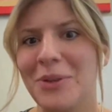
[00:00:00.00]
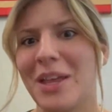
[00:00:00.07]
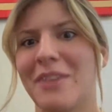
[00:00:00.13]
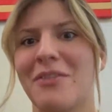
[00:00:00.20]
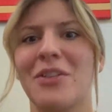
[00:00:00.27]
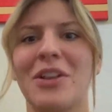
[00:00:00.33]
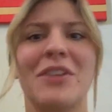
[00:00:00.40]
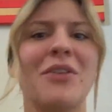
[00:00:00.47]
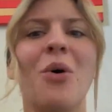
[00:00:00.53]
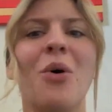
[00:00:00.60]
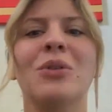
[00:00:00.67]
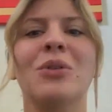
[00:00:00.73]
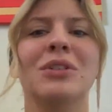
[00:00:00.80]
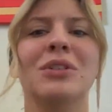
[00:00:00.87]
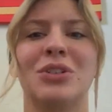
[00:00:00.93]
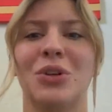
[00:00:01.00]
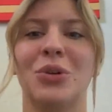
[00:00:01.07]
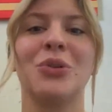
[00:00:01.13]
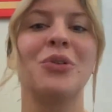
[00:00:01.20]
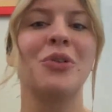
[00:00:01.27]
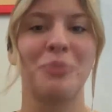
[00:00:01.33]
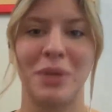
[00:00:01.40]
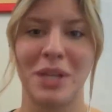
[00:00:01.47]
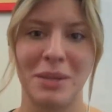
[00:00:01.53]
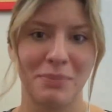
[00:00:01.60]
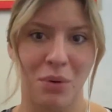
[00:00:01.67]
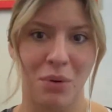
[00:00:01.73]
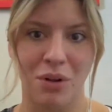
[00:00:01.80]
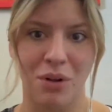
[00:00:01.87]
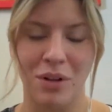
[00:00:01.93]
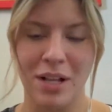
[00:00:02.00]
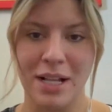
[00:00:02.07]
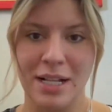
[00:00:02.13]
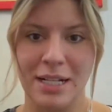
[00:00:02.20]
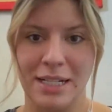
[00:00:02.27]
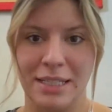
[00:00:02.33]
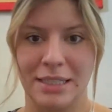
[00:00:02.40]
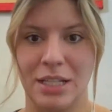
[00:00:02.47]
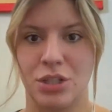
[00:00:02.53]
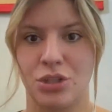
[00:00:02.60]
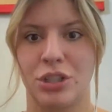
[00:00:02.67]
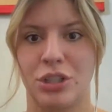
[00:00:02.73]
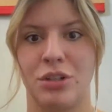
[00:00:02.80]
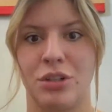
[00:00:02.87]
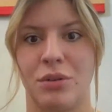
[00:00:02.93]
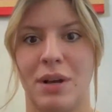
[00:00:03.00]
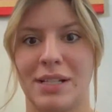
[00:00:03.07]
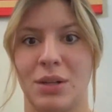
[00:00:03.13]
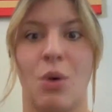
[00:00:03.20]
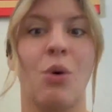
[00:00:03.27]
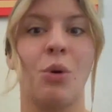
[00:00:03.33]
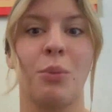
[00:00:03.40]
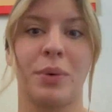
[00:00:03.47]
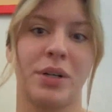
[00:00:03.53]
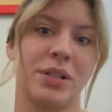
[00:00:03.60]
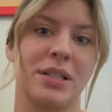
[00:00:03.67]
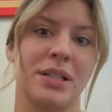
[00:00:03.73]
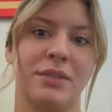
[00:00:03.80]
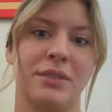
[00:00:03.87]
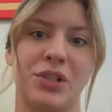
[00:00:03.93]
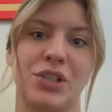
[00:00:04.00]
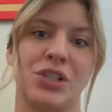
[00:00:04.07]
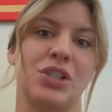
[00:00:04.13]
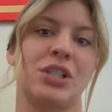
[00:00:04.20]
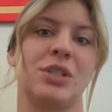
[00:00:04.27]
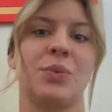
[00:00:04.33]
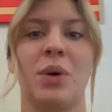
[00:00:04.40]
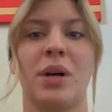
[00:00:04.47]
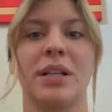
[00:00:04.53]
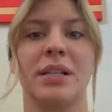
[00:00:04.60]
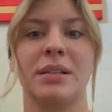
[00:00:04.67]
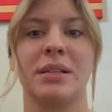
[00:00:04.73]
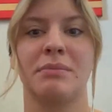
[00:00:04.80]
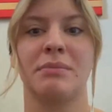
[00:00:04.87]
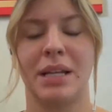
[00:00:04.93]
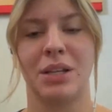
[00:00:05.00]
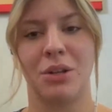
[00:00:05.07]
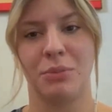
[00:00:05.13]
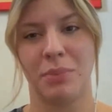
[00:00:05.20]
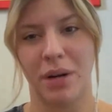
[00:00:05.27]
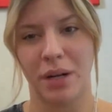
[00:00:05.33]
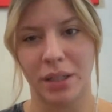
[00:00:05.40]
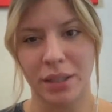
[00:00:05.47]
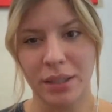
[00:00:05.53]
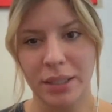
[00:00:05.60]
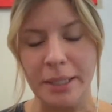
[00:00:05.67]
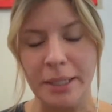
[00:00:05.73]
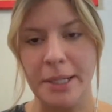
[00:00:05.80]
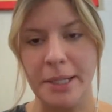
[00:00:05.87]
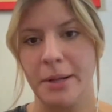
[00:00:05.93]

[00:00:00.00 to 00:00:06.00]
They have a whole crew of people that treat you as a whole person versus just one minute part,